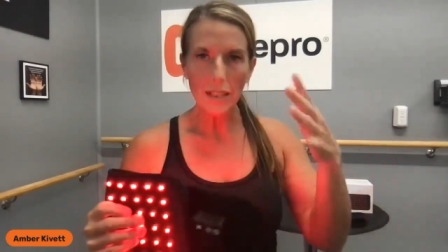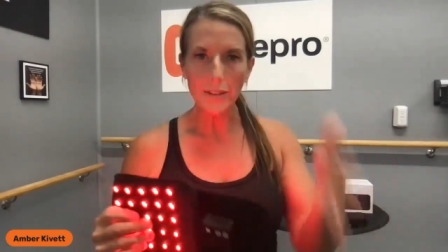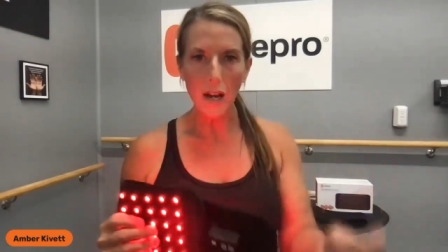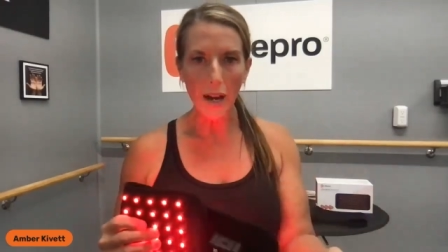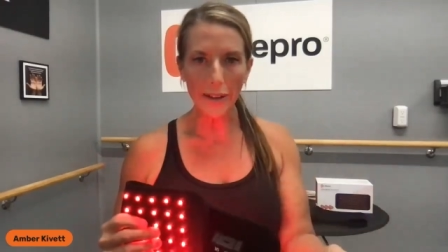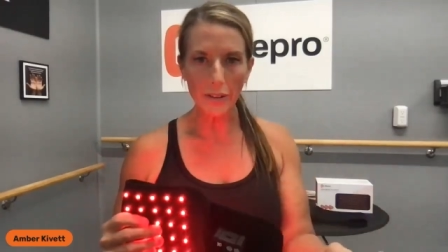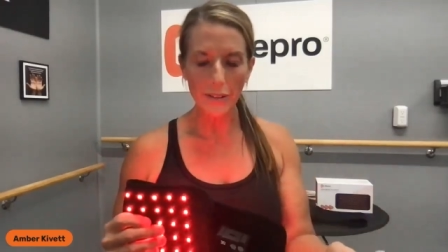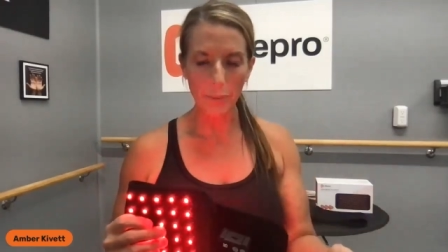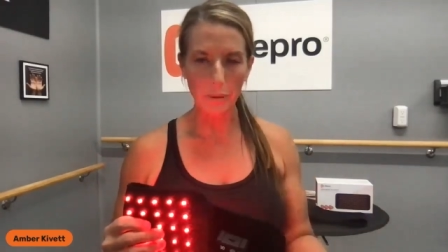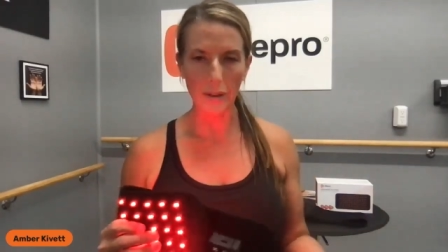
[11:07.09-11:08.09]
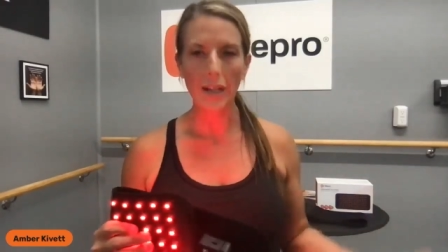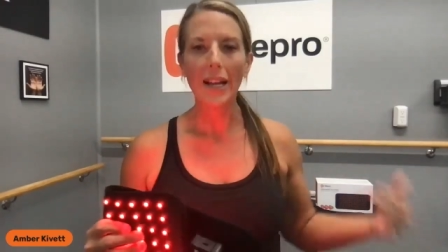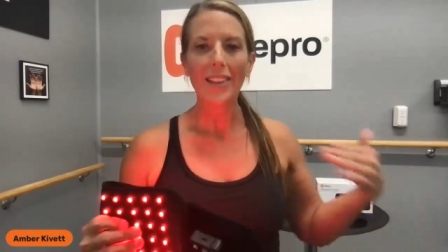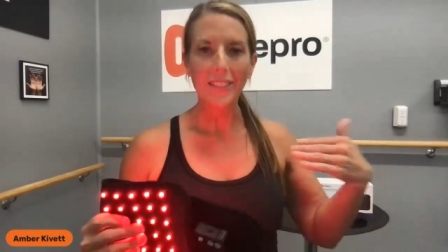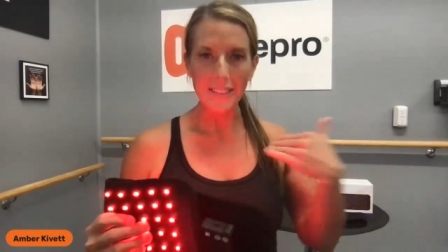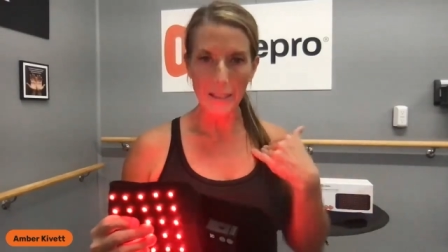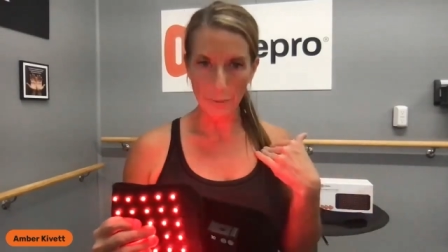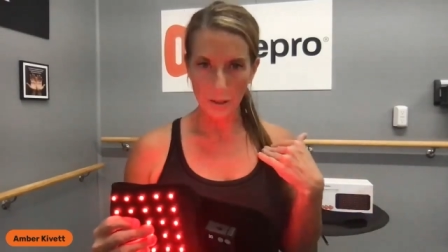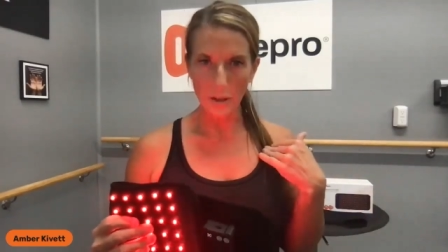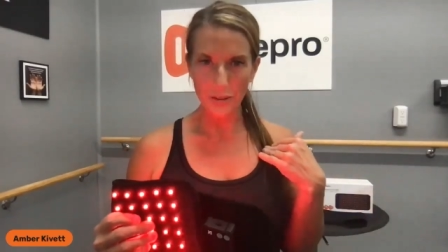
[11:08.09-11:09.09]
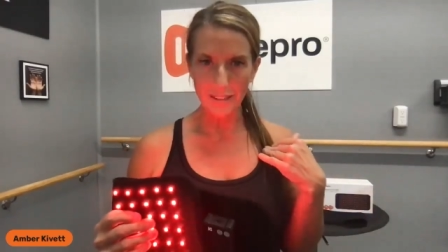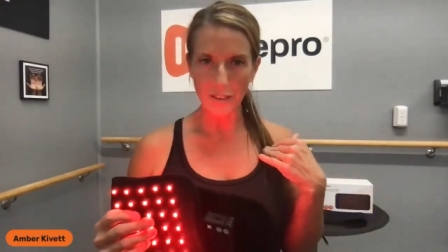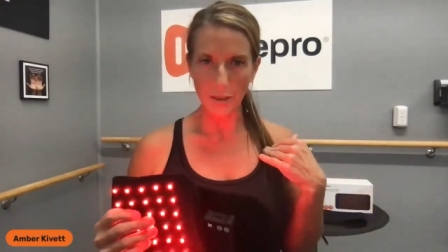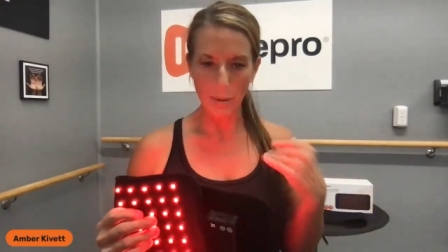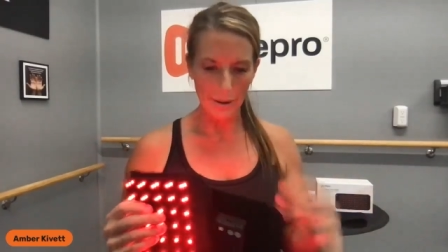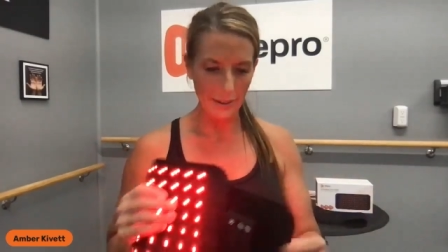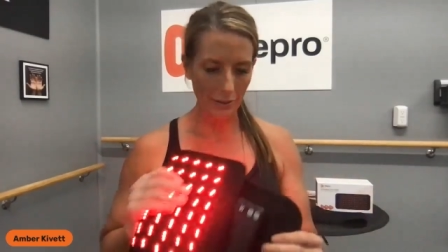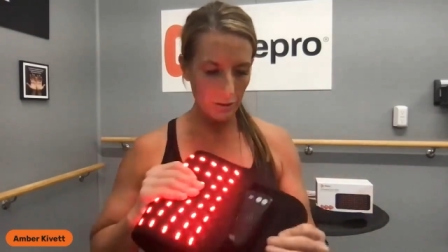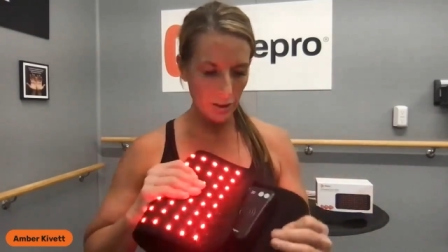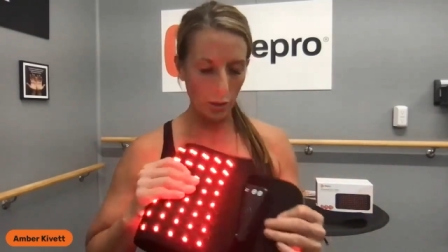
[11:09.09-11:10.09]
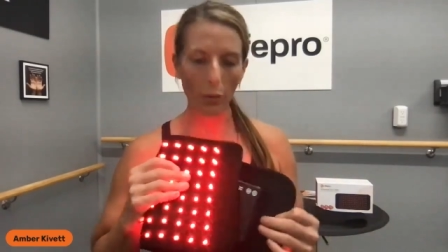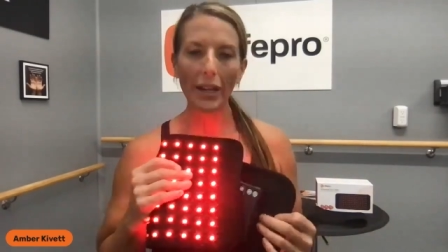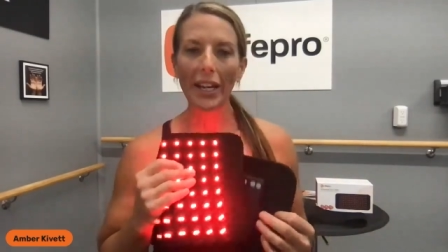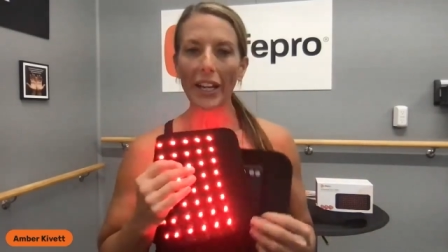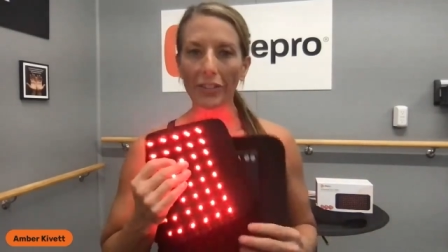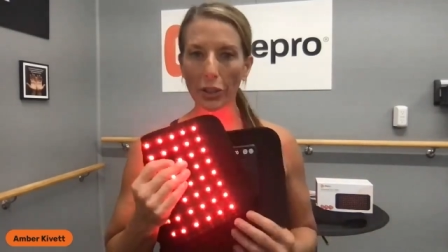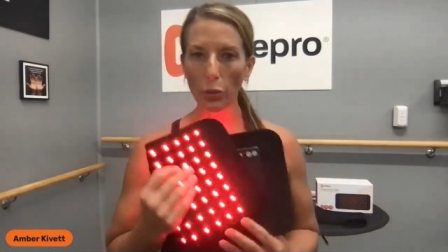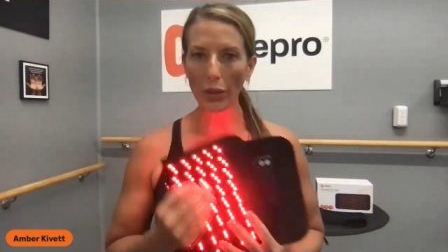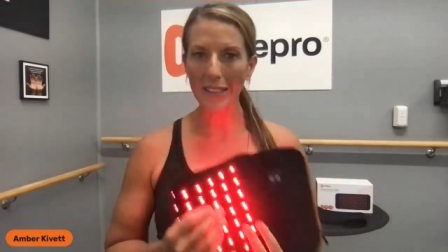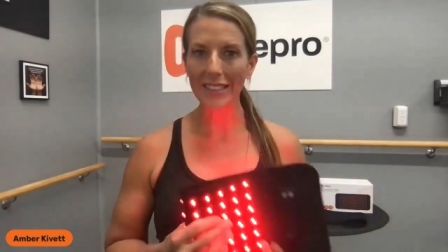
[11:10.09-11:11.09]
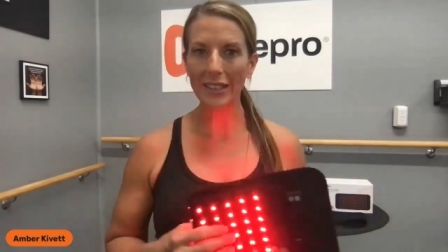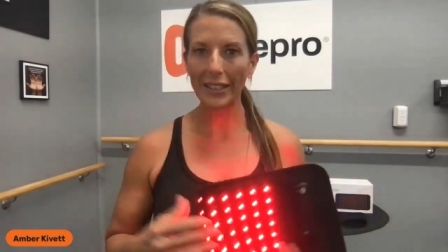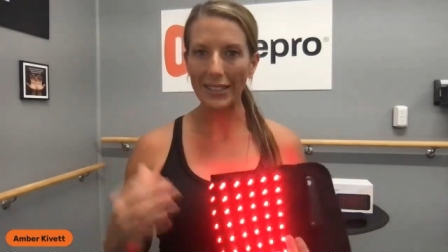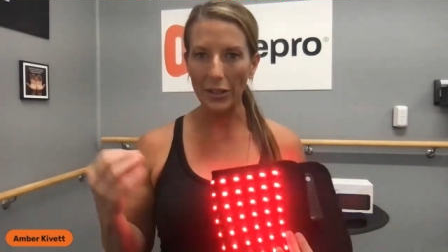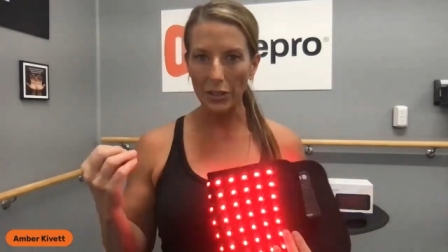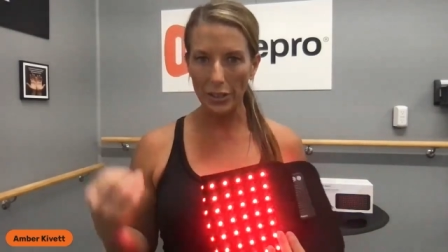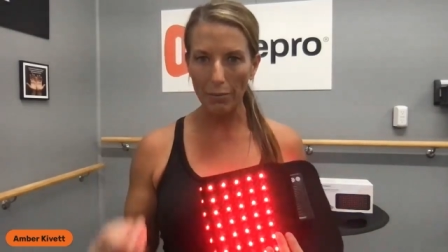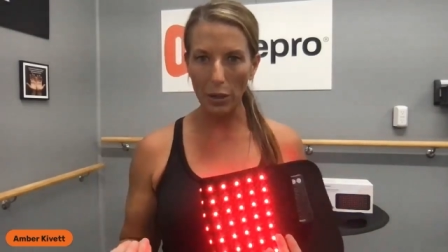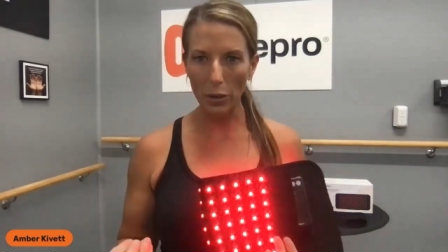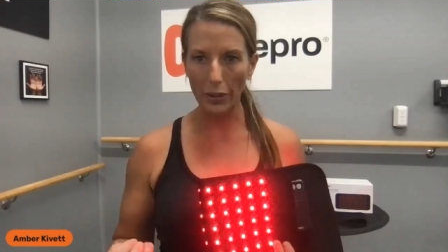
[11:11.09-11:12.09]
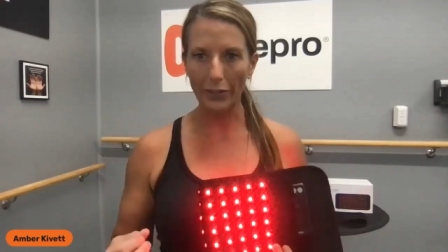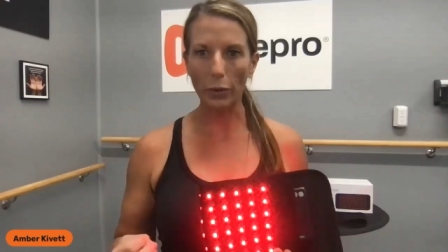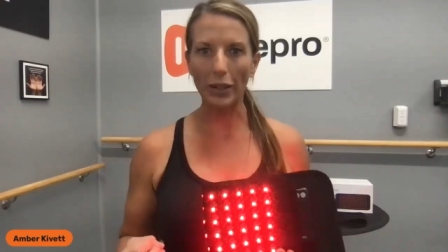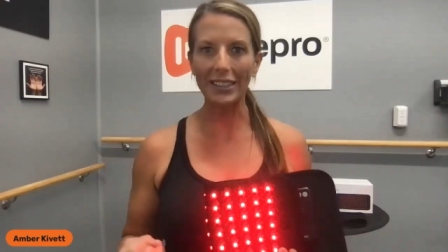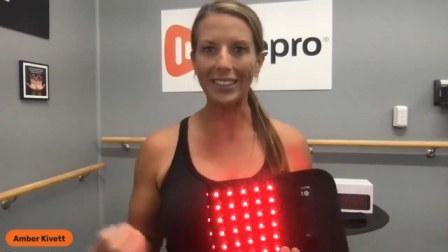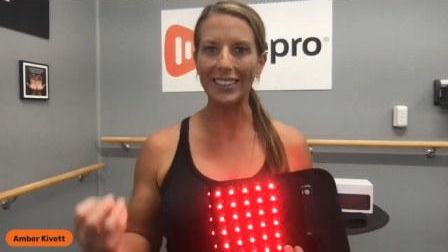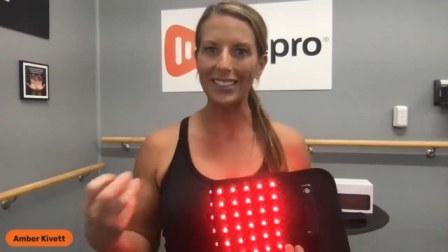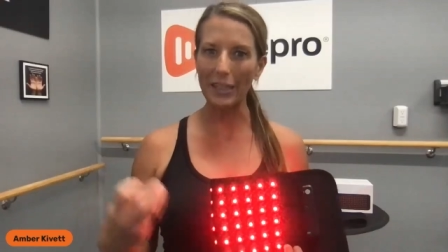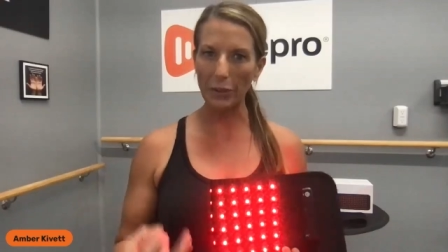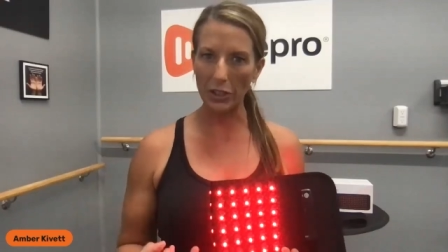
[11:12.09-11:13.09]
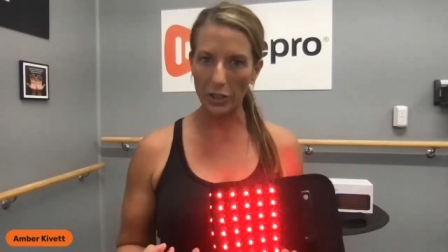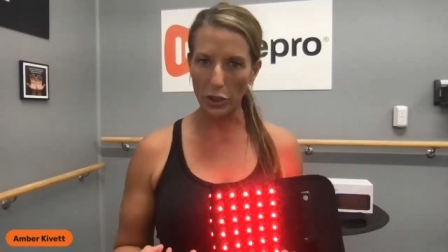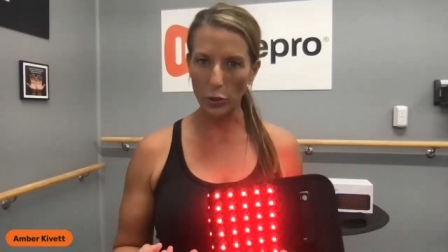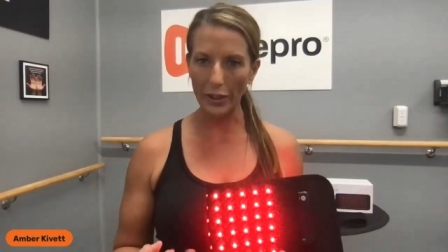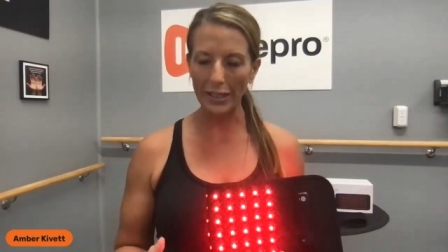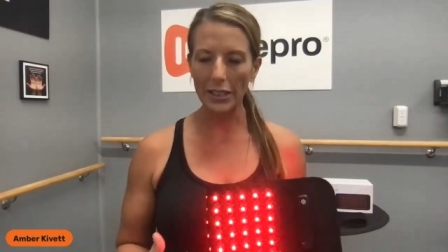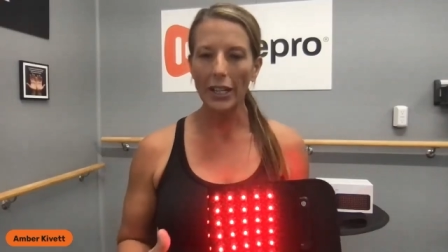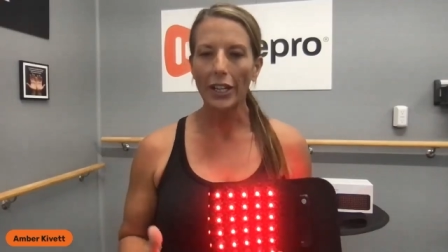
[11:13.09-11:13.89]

The higher number, the deeper it goes into the body. So if you're wanting to get down to the bone, if you're wanting to get deep into the joint,